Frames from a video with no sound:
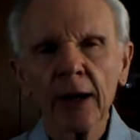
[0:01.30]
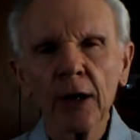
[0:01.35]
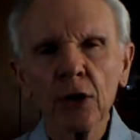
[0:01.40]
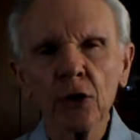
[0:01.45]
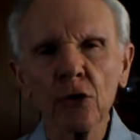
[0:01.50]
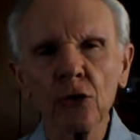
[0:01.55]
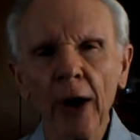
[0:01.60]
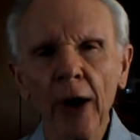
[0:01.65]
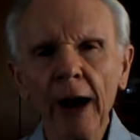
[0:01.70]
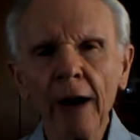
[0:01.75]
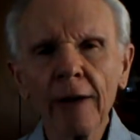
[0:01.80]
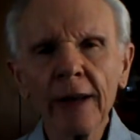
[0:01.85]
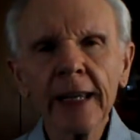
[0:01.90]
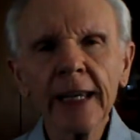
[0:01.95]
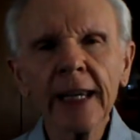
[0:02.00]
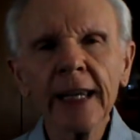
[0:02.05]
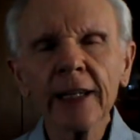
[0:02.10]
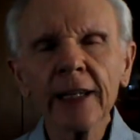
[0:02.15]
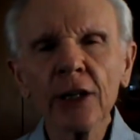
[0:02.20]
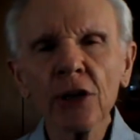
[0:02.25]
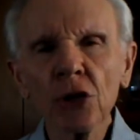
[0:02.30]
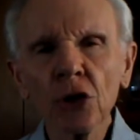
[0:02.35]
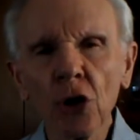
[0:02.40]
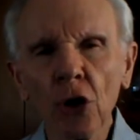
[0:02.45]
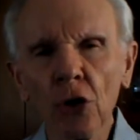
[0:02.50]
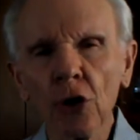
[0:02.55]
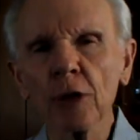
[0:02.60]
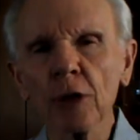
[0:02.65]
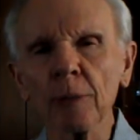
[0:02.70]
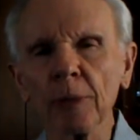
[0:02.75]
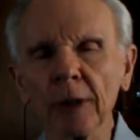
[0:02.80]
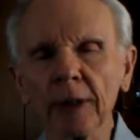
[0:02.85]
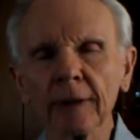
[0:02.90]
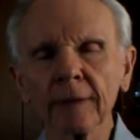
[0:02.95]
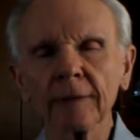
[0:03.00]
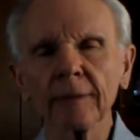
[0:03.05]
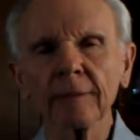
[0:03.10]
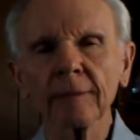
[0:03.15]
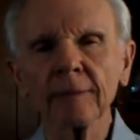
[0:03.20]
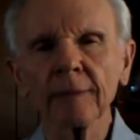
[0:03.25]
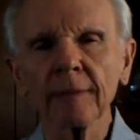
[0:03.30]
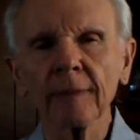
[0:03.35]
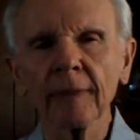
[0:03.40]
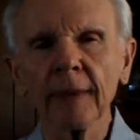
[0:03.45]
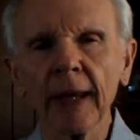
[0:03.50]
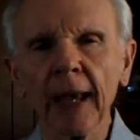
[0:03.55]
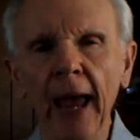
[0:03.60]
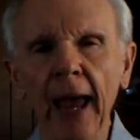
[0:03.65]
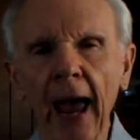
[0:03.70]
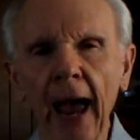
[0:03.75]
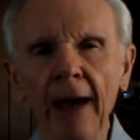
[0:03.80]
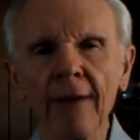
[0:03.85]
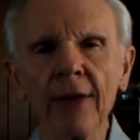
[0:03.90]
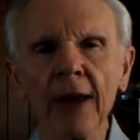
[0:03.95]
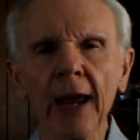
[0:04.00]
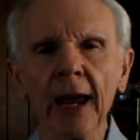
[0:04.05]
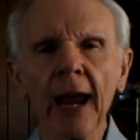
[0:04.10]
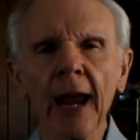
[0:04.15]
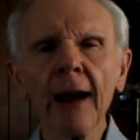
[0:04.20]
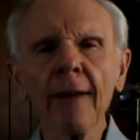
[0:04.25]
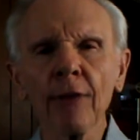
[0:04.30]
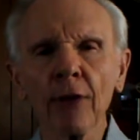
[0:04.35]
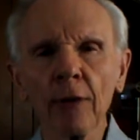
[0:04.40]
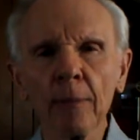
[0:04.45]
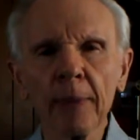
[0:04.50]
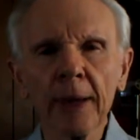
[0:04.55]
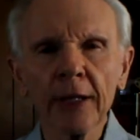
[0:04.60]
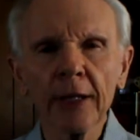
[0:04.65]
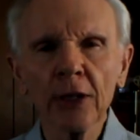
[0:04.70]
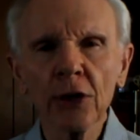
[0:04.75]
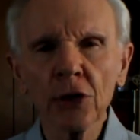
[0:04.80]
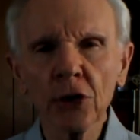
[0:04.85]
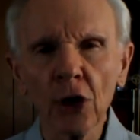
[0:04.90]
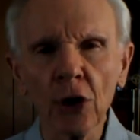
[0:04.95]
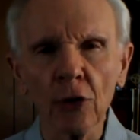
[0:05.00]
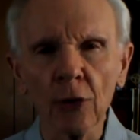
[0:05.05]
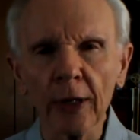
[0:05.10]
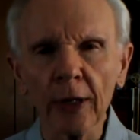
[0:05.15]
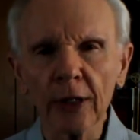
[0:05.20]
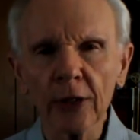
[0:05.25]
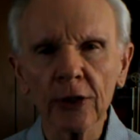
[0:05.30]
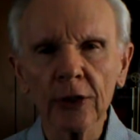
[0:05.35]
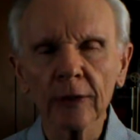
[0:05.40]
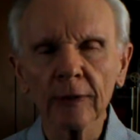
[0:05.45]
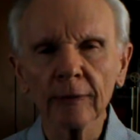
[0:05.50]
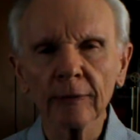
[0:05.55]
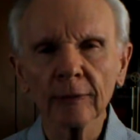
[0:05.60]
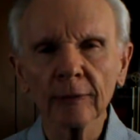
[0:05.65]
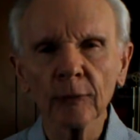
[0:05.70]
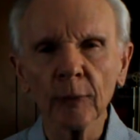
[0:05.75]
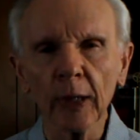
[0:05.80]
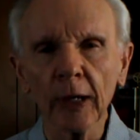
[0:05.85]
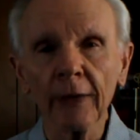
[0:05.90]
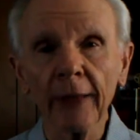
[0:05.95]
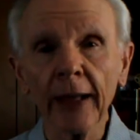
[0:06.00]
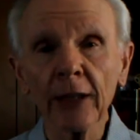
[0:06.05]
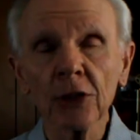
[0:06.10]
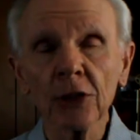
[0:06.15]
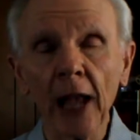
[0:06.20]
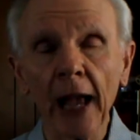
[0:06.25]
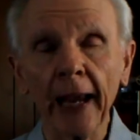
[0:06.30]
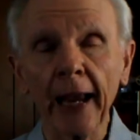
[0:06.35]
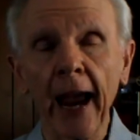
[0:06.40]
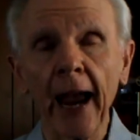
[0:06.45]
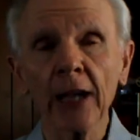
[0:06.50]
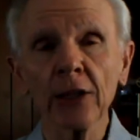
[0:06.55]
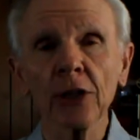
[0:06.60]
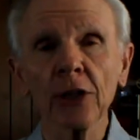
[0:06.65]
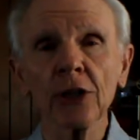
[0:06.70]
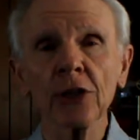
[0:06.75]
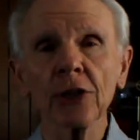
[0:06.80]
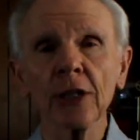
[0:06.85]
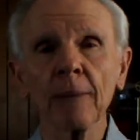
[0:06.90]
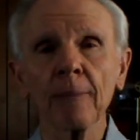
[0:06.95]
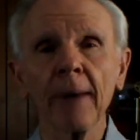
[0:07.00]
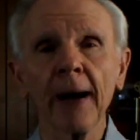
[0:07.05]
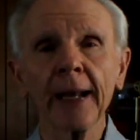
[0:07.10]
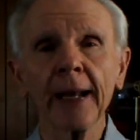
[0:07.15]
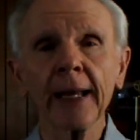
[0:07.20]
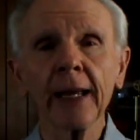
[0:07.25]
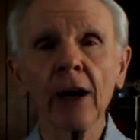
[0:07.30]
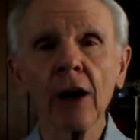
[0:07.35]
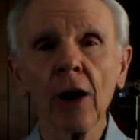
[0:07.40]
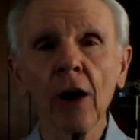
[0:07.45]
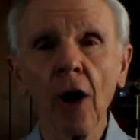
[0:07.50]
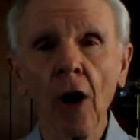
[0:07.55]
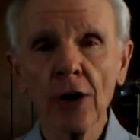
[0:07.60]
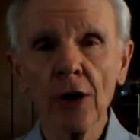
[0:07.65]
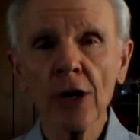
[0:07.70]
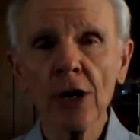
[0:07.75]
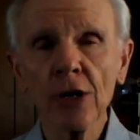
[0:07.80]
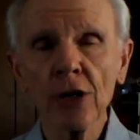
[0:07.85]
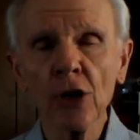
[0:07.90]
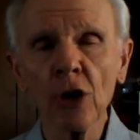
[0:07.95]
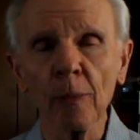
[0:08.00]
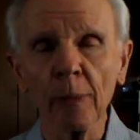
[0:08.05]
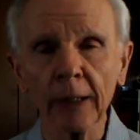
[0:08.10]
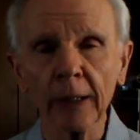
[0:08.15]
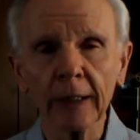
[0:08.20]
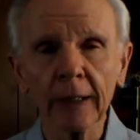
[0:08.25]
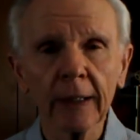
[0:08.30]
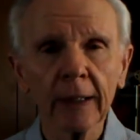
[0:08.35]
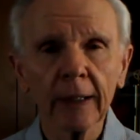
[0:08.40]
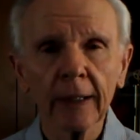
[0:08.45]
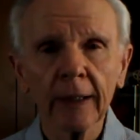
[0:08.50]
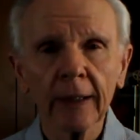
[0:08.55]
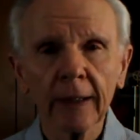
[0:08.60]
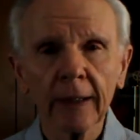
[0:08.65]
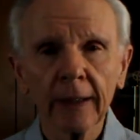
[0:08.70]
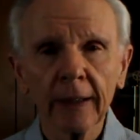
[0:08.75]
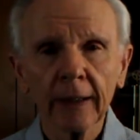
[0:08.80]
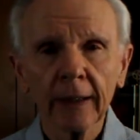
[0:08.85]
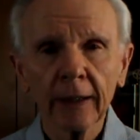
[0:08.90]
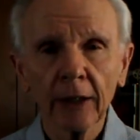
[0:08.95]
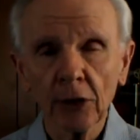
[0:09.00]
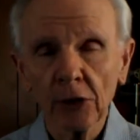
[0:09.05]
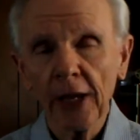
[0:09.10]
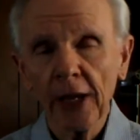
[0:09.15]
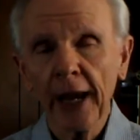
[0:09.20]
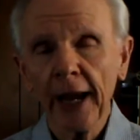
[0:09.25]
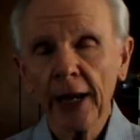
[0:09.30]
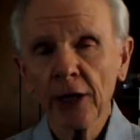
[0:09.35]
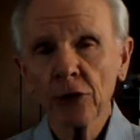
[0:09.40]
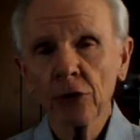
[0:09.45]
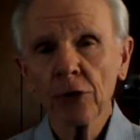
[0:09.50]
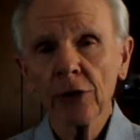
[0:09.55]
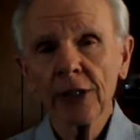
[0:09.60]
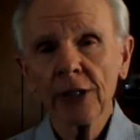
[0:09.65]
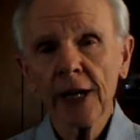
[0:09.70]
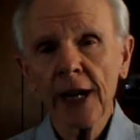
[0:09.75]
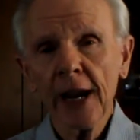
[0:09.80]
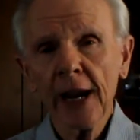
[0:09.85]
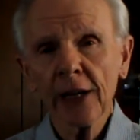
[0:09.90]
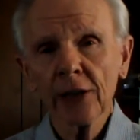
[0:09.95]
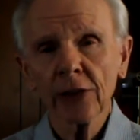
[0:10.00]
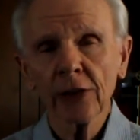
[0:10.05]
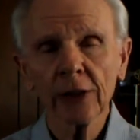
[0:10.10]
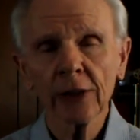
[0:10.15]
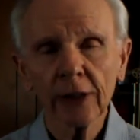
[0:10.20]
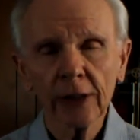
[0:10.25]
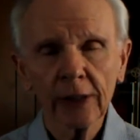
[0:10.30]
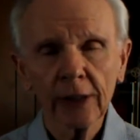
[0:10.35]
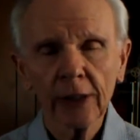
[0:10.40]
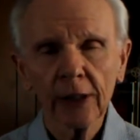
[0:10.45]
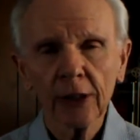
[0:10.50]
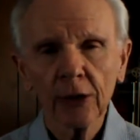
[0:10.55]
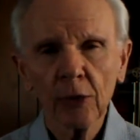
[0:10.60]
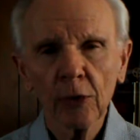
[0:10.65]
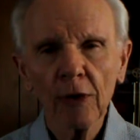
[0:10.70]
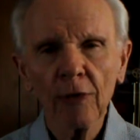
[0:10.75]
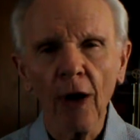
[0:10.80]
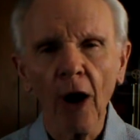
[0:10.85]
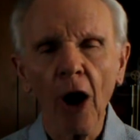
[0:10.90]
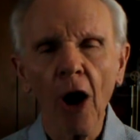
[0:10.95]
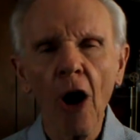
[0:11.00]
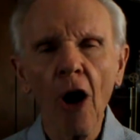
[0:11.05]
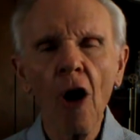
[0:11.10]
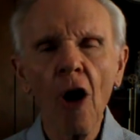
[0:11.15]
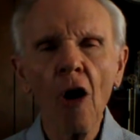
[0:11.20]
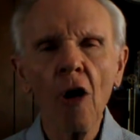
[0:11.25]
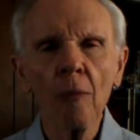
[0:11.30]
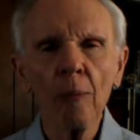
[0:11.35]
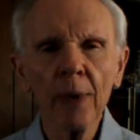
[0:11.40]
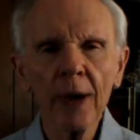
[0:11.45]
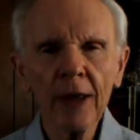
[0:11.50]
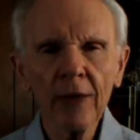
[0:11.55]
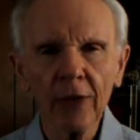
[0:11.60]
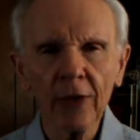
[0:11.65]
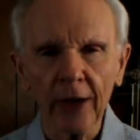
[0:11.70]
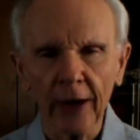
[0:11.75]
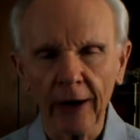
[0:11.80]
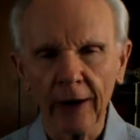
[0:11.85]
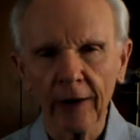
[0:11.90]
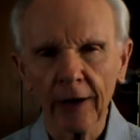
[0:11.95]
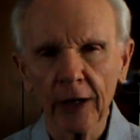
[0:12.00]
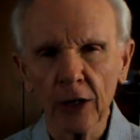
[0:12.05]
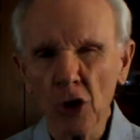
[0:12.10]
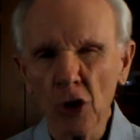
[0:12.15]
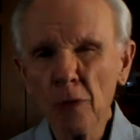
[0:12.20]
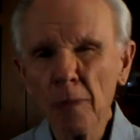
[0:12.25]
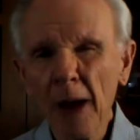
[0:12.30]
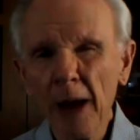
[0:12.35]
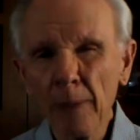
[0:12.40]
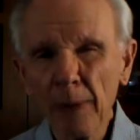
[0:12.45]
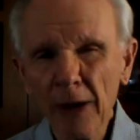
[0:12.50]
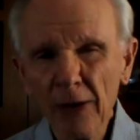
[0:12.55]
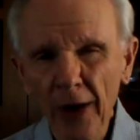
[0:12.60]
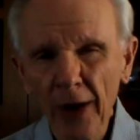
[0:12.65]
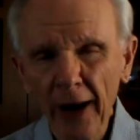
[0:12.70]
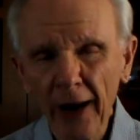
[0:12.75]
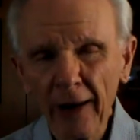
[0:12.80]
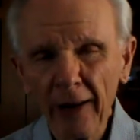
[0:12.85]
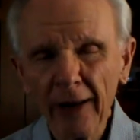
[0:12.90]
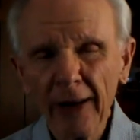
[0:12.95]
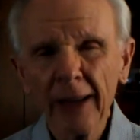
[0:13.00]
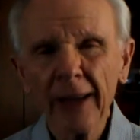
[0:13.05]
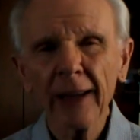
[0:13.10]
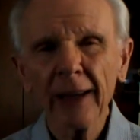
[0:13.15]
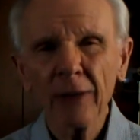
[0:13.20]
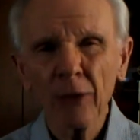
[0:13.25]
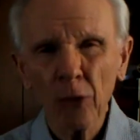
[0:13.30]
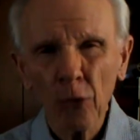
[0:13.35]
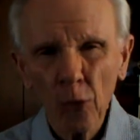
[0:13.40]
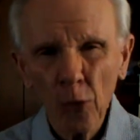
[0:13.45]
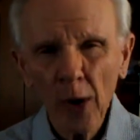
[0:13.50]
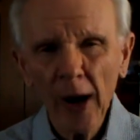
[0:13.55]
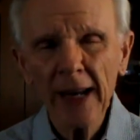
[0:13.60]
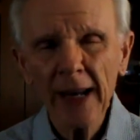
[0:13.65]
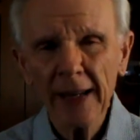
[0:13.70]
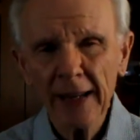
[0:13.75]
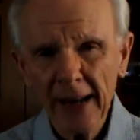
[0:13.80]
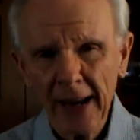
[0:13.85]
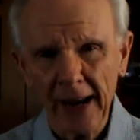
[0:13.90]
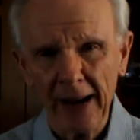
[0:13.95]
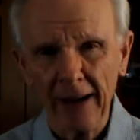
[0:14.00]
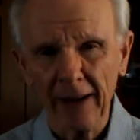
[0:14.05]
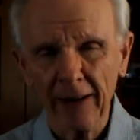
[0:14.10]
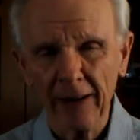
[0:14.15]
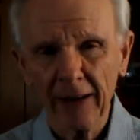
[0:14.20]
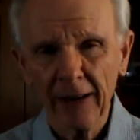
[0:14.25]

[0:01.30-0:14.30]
Drowning in discouragement. Have you ever been discouraged? Well, that's like asking somebody, Are you human? Because the answer is yes. We've all been there, and you may be there right now.